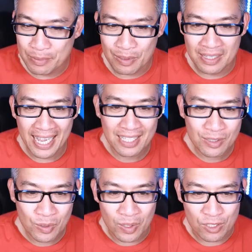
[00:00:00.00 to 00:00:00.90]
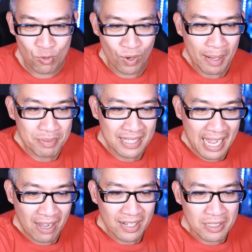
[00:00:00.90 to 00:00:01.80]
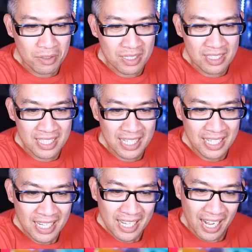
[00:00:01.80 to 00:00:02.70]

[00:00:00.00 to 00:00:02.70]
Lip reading: So that's cool. It drops down and you can see